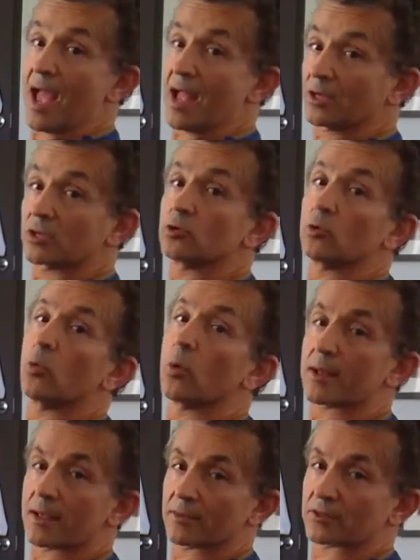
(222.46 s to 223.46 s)
And you can do
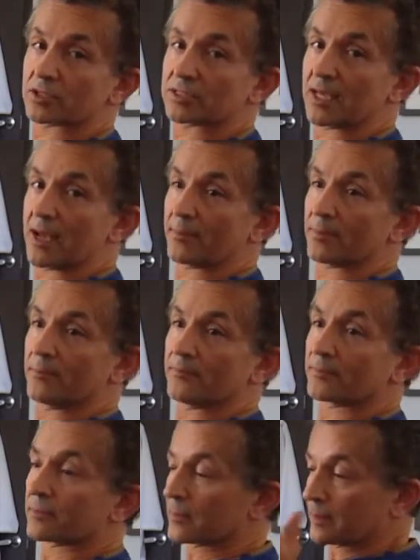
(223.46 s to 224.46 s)
one other step
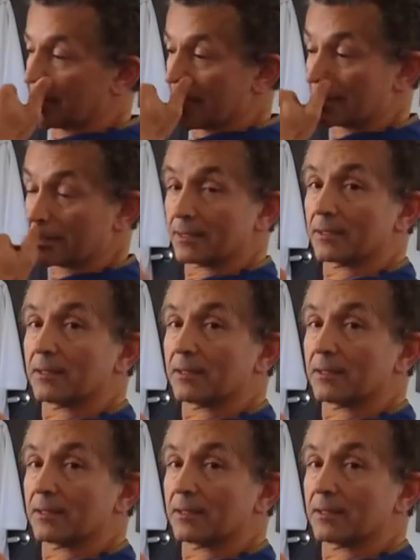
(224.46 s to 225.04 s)
that